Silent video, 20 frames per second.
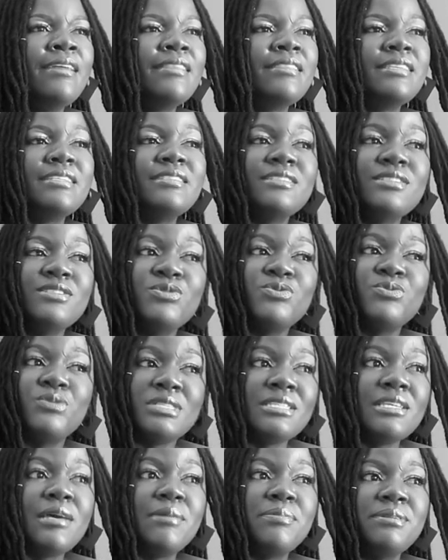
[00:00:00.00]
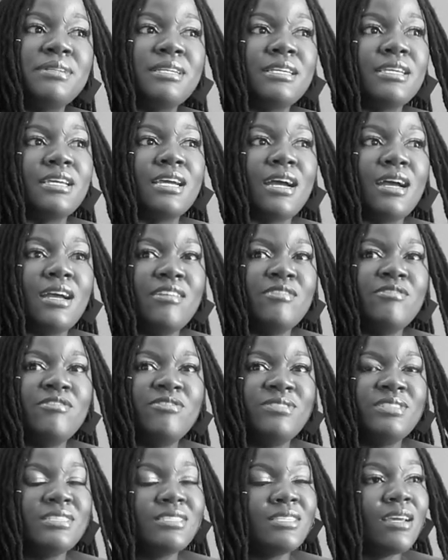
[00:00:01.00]
this is what's happening,
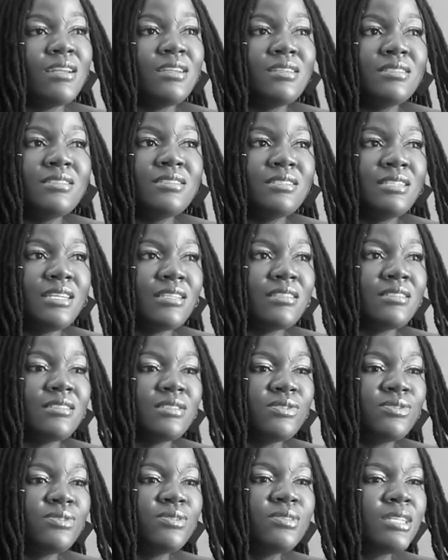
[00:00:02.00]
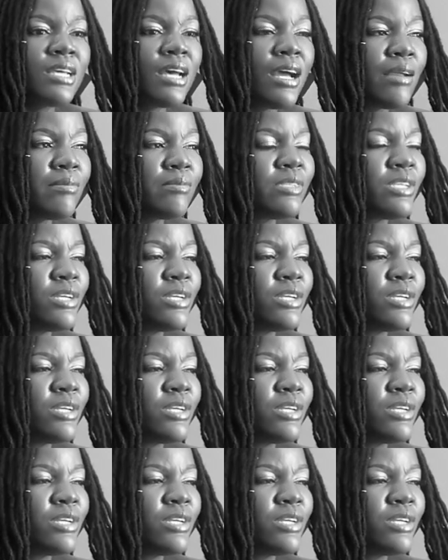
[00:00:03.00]
I've decided to take this full time,